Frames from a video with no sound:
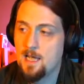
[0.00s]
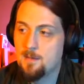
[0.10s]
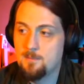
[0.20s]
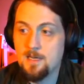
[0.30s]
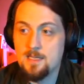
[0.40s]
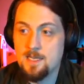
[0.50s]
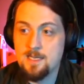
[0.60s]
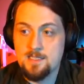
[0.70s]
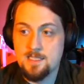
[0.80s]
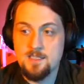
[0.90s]
But
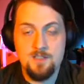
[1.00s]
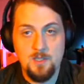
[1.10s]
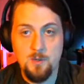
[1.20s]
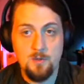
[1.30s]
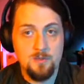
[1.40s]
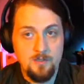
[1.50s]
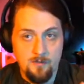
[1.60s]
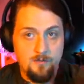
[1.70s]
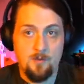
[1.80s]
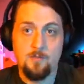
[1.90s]
it is told in
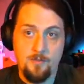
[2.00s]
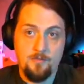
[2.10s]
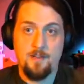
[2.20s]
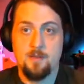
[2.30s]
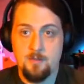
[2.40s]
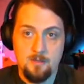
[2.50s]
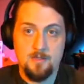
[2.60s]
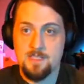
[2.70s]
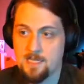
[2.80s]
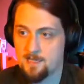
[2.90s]
the form of a fable
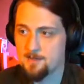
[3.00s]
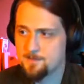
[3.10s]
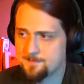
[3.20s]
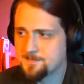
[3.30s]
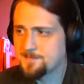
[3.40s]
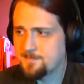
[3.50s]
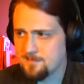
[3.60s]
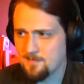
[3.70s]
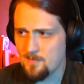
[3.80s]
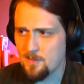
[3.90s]
or a tale
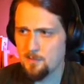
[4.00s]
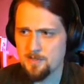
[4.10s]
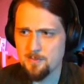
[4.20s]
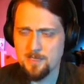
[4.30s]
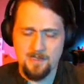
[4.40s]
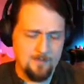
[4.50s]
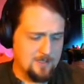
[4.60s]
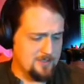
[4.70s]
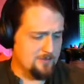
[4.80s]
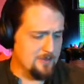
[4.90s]
with a ring that
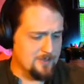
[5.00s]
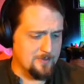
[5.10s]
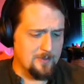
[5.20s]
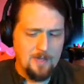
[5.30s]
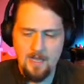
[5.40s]
makes you invisible.